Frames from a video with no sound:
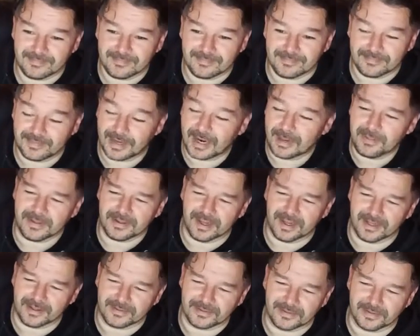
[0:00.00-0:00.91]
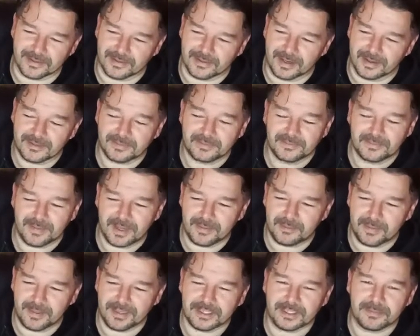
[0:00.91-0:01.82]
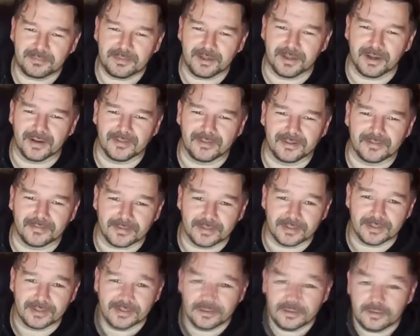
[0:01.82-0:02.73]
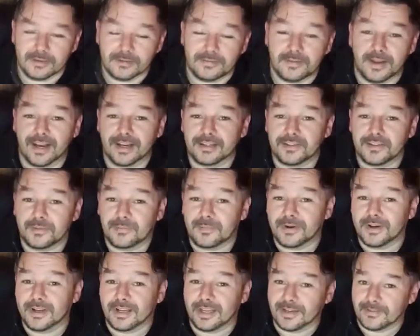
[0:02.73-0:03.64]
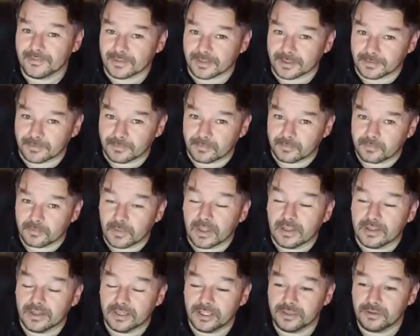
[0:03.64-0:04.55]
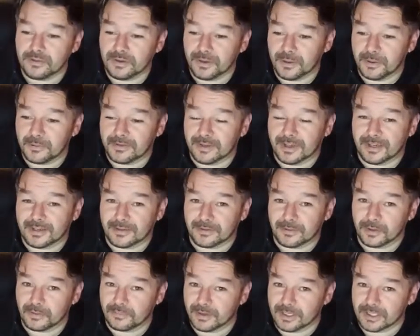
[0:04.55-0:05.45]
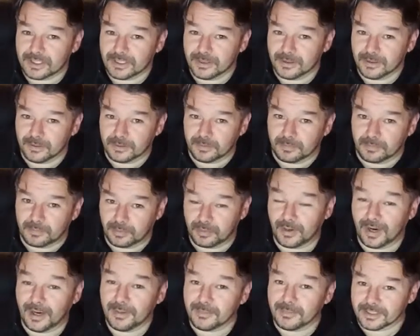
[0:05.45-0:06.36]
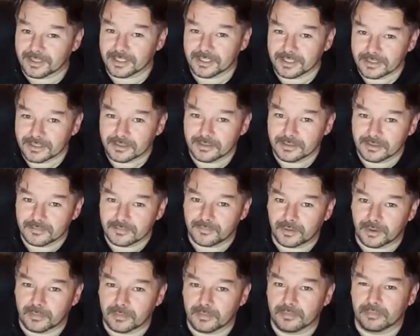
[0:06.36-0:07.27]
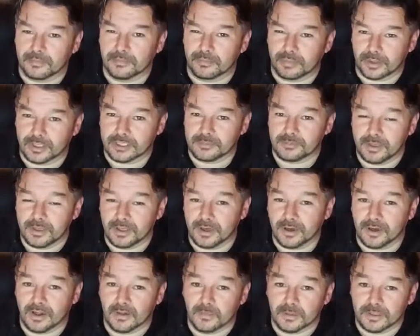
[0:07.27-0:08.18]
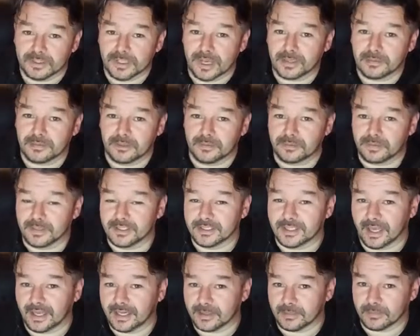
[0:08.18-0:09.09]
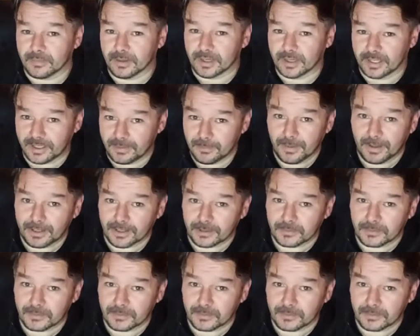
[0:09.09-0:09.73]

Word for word: Probably not, though. It pissed me off at first. Fact number 11. Did you know that the original premise for Prince Mihal was actually Prince Adam and He-Man.